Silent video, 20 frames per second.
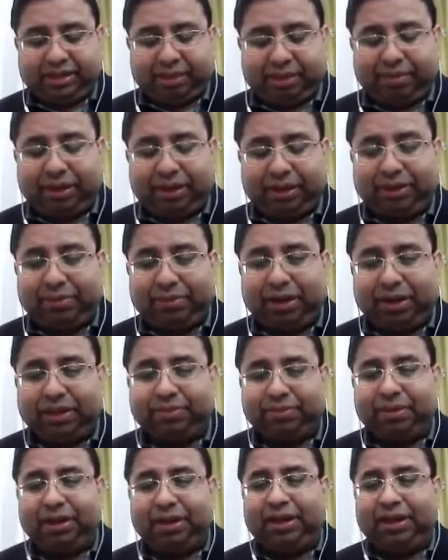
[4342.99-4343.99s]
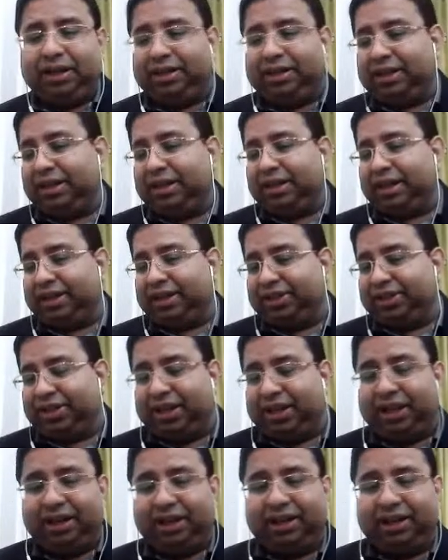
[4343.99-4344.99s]
Supply chain management in the
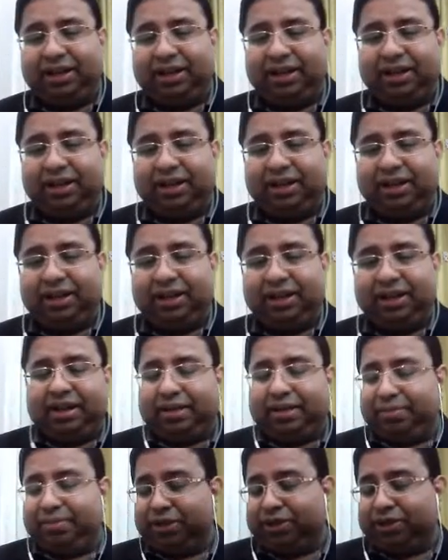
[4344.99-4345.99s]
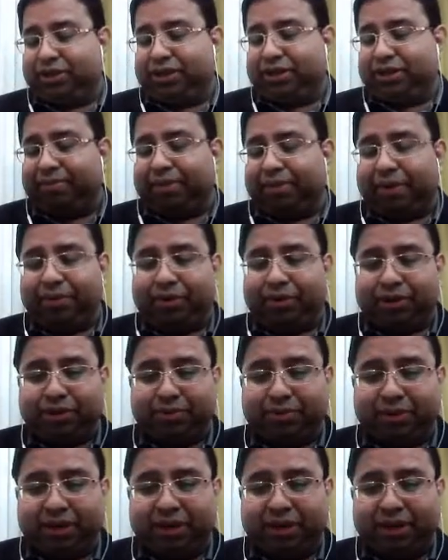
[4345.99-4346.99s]
Nigeria, based on the
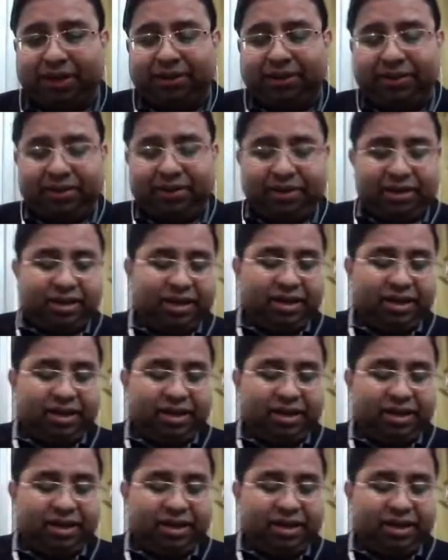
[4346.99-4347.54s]
private hospital.